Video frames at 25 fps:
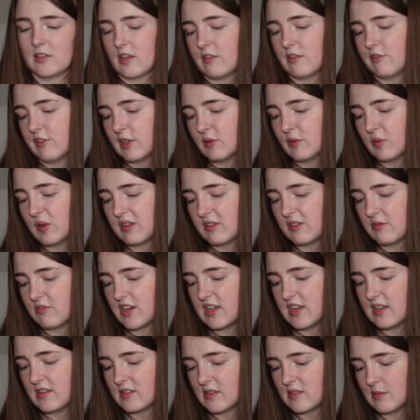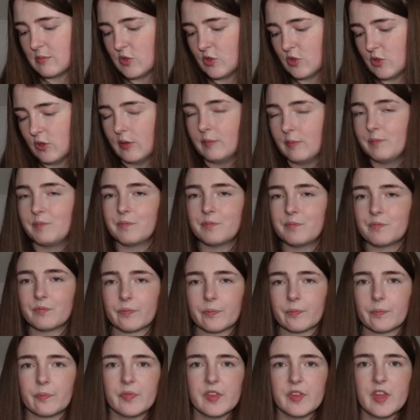I really want to read some more
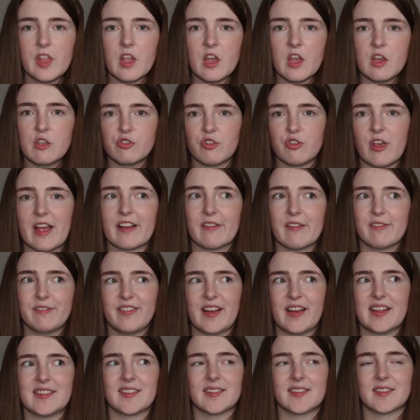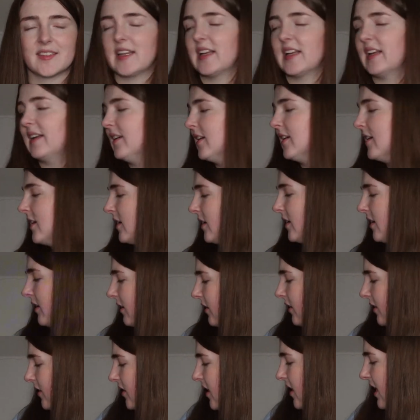dragon fantasy
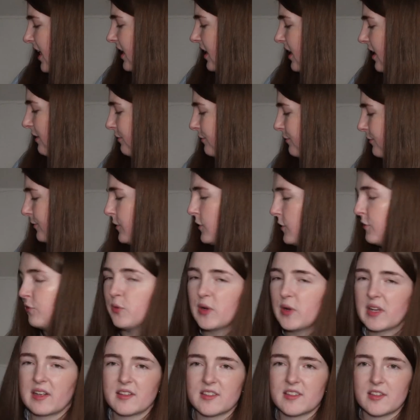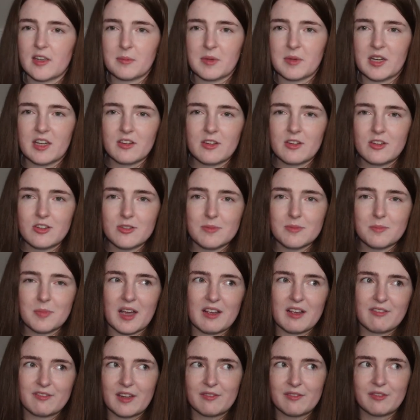because I love Fourth Wing so much, but
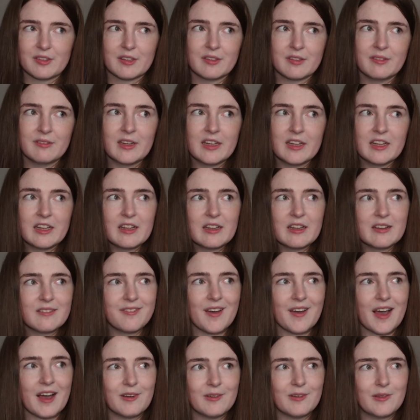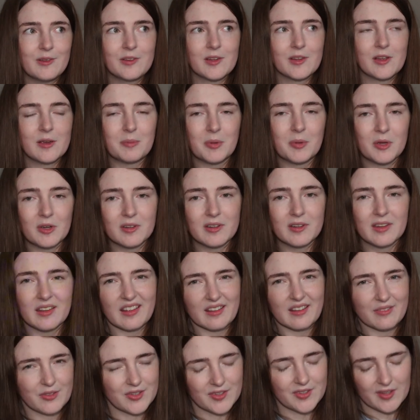I've never found a book that
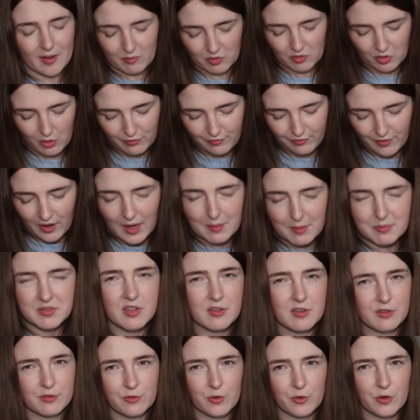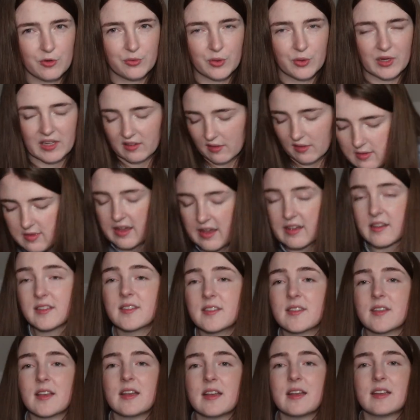gives the same sort of vibes as Fourth Wing.
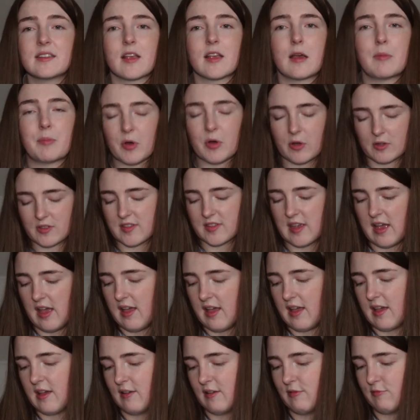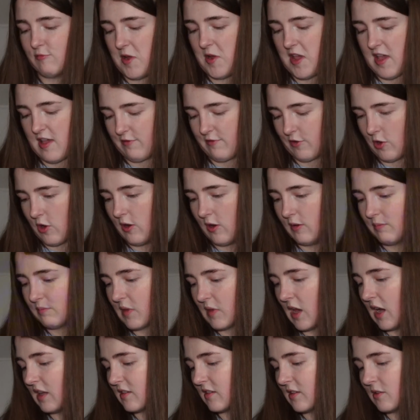Next is a box set, and we have got,
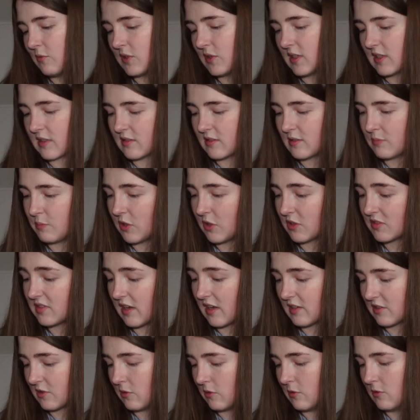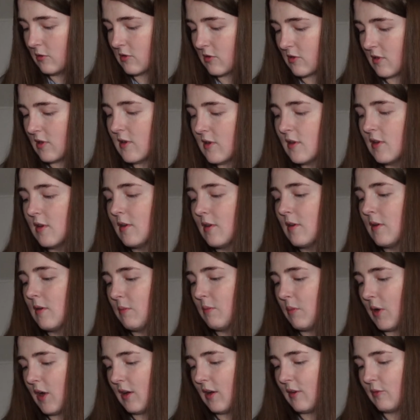I don't know what this box set is called,
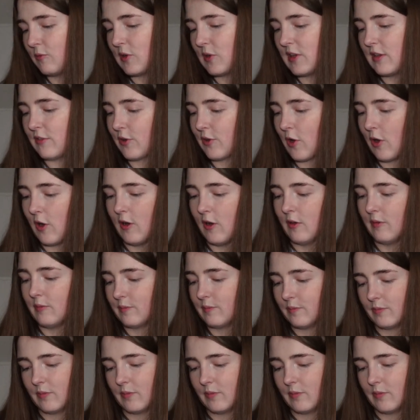but we have got